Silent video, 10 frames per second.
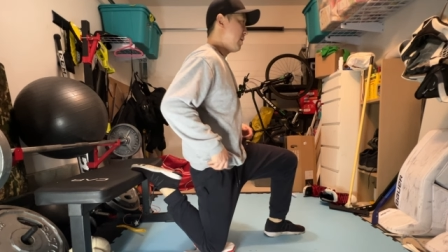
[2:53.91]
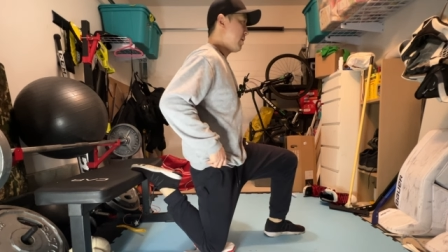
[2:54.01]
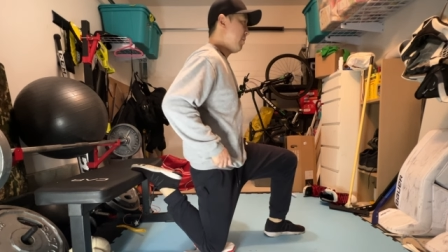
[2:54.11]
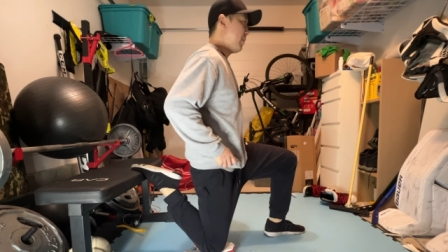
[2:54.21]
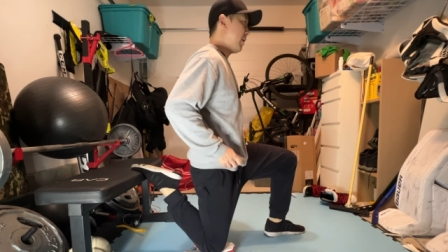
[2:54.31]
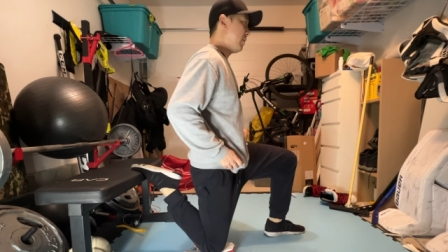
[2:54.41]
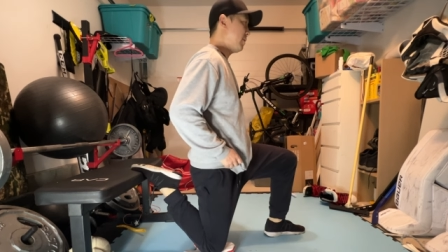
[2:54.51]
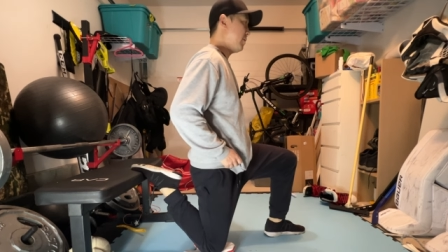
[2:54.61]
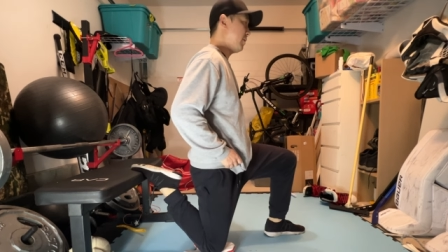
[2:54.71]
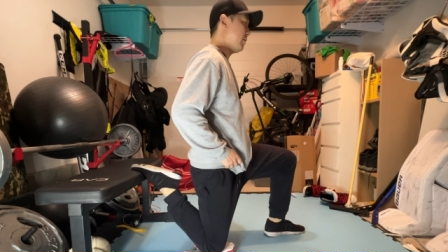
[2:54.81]
Compared
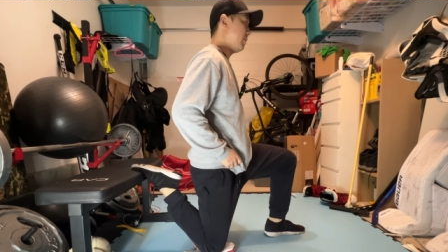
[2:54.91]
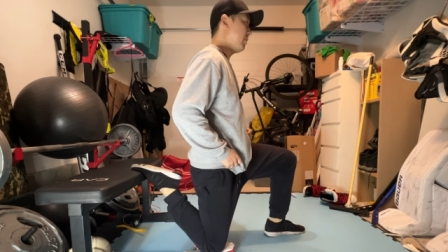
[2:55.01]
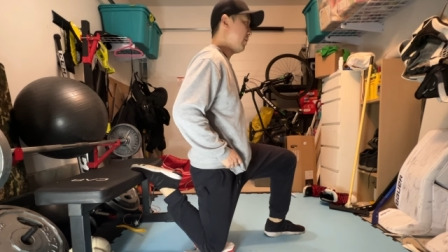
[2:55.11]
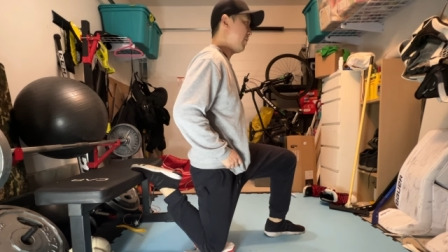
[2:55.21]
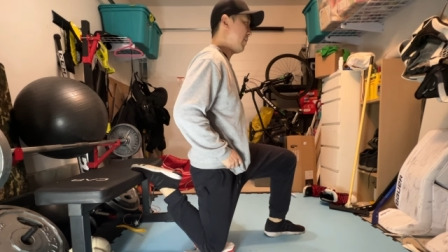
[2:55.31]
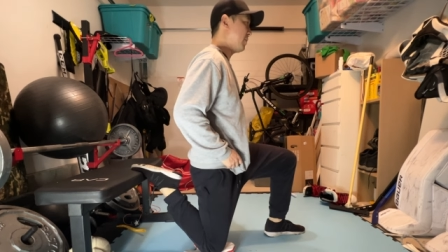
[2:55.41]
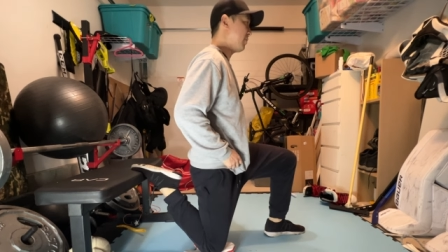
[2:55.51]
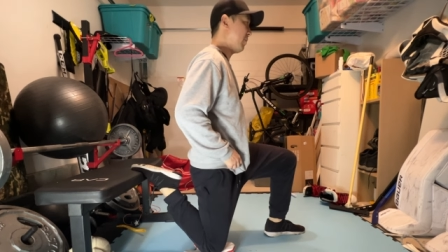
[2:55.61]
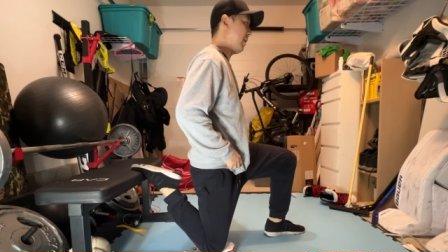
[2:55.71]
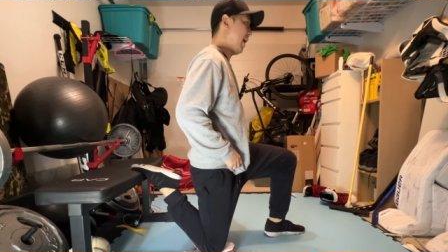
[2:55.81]
to if I'm just
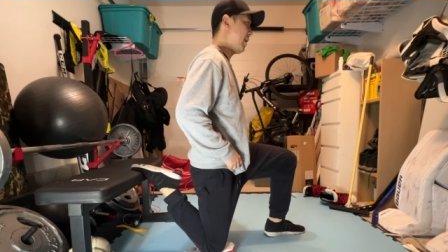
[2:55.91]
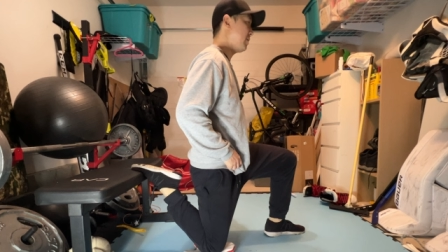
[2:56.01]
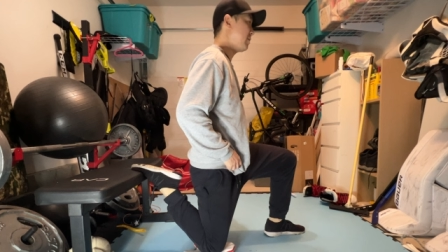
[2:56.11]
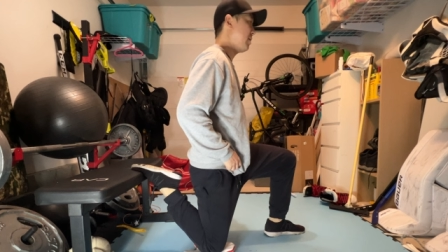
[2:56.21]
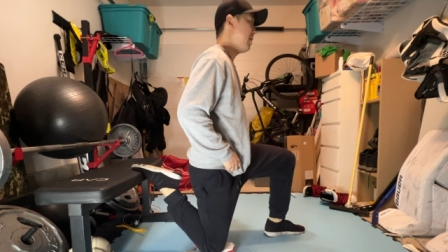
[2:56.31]
relaxed,